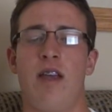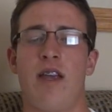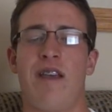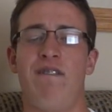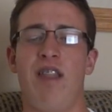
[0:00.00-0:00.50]

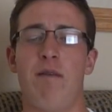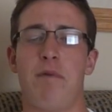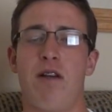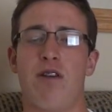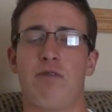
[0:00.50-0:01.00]
Given that
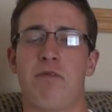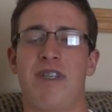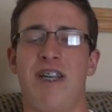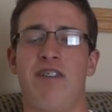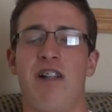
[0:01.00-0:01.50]
Paris was
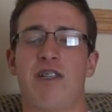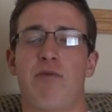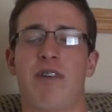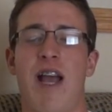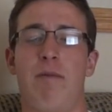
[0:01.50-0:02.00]
the
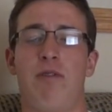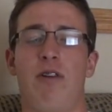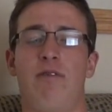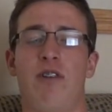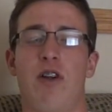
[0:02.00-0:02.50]
intellectual capital
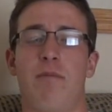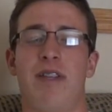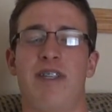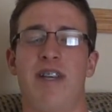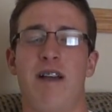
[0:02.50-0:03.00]
of Europe at
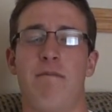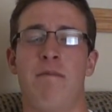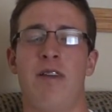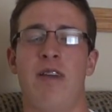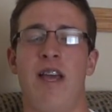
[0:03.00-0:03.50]
the time,
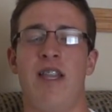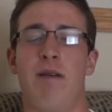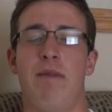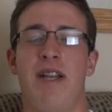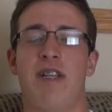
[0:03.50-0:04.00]
and that
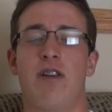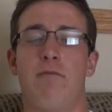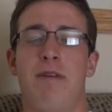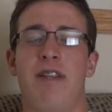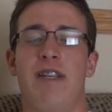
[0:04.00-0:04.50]
many
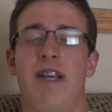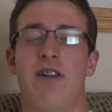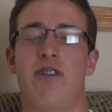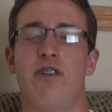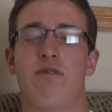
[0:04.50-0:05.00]
European
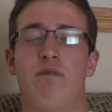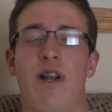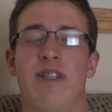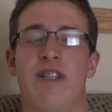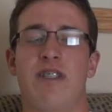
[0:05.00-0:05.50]
leaders used
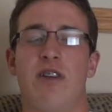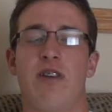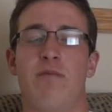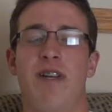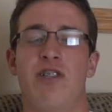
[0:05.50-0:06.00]
French as their
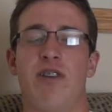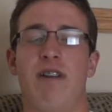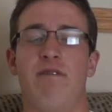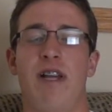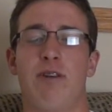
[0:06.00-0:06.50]

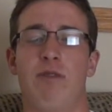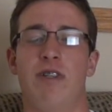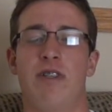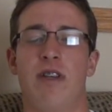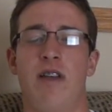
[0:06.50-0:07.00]
administrative
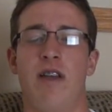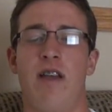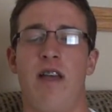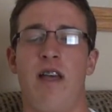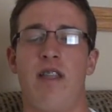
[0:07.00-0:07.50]
language,
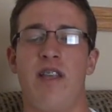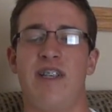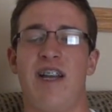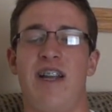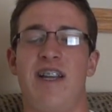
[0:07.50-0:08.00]

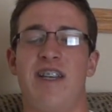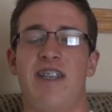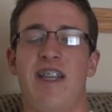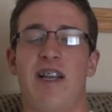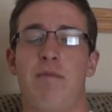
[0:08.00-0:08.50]
these ideas
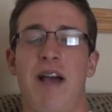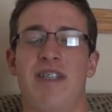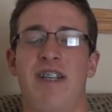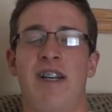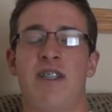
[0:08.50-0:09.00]
had the
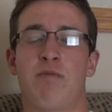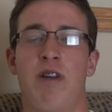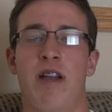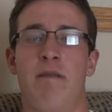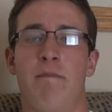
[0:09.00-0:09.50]
capacity to
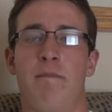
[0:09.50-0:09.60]
spread.